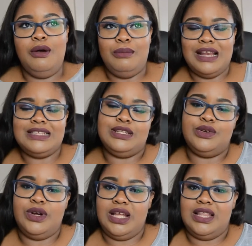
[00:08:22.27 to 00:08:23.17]
But it's
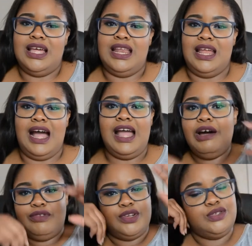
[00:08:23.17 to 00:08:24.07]
annoying that I
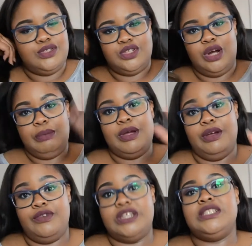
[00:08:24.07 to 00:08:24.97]
have to stop
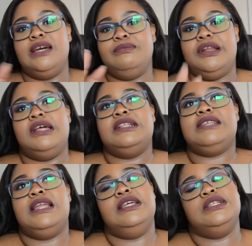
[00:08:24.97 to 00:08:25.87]
every 10 minutes
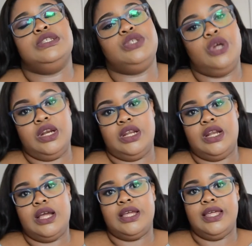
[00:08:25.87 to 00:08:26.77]
and then start
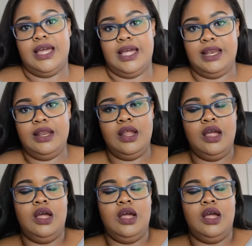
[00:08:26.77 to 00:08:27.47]
it again.